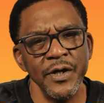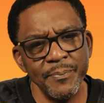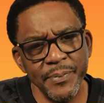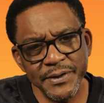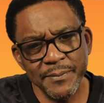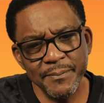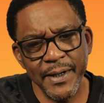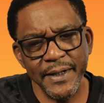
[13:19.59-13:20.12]
he
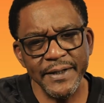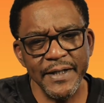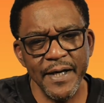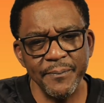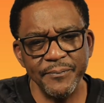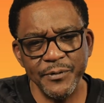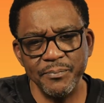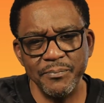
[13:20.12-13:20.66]
put the money
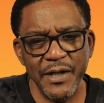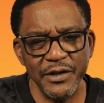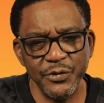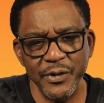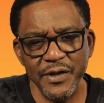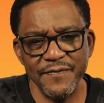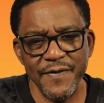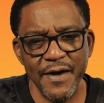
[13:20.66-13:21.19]
up, about
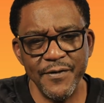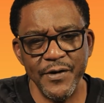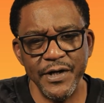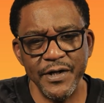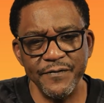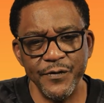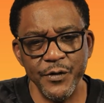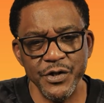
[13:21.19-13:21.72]

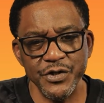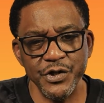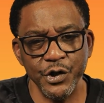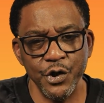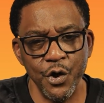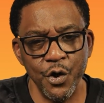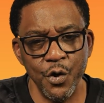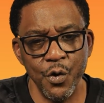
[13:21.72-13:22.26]
$2,500 for us to
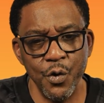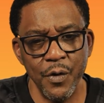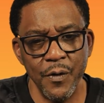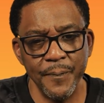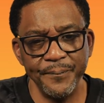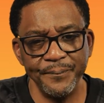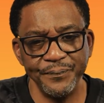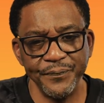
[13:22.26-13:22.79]
go
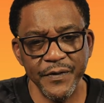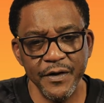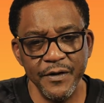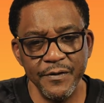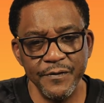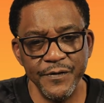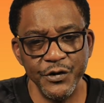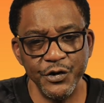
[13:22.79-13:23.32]

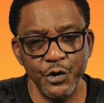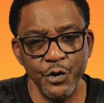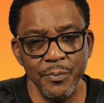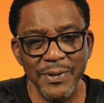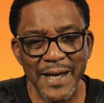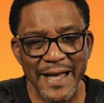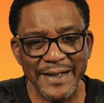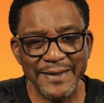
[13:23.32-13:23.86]
for two
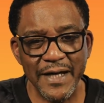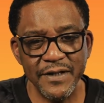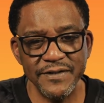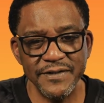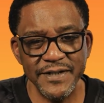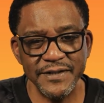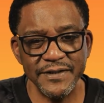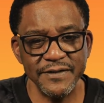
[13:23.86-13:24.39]
blocked out
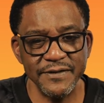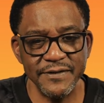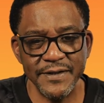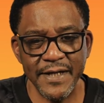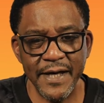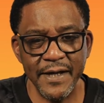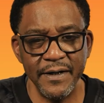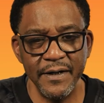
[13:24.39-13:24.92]
sessions
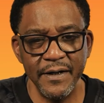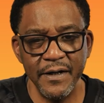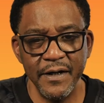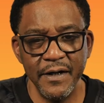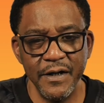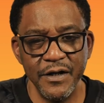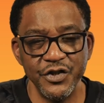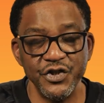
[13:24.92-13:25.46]
at
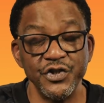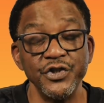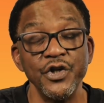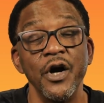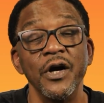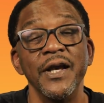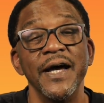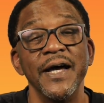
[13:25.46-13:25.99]

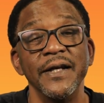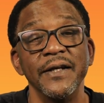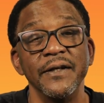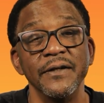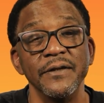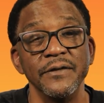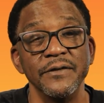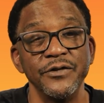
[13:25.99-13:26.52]
Starlight
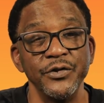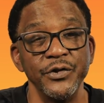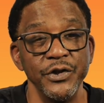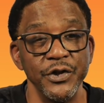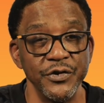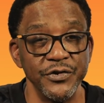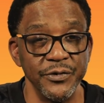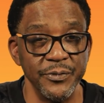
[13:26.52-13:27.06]

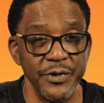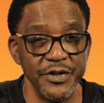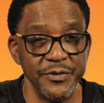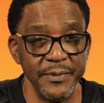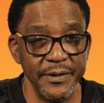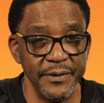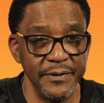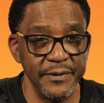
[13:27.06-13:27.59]
Studios in
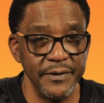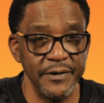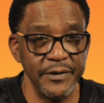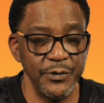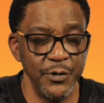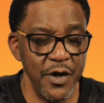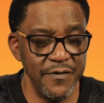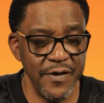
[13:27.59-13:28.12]
Richmond,
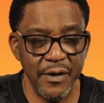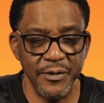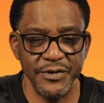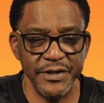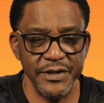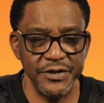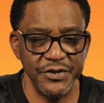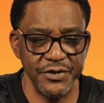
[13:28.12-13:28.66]
12
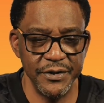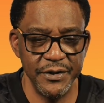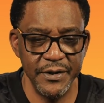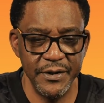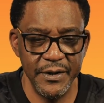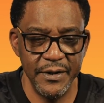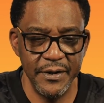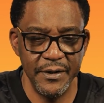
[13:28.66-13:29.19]
hours each.
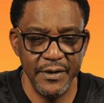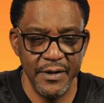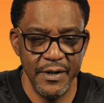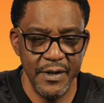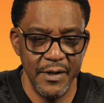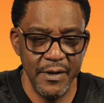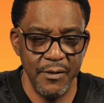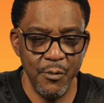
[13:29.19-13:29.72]

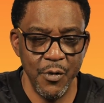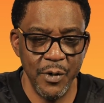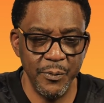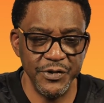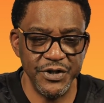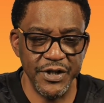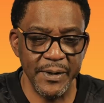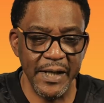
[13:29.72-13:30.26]
One
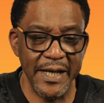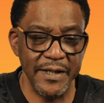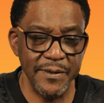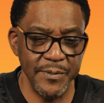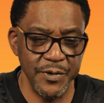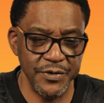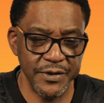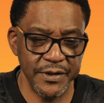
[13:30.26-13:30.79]
was to lay the
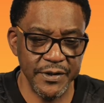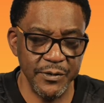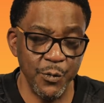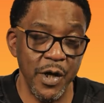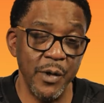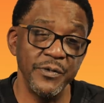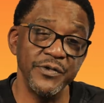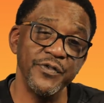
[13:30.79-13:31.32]
music and
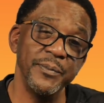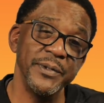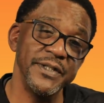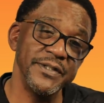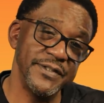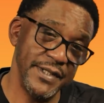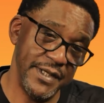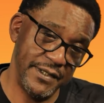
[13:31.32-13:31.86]
one was for me
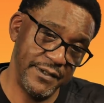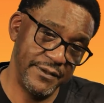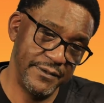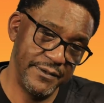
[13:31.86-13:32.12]
to sing.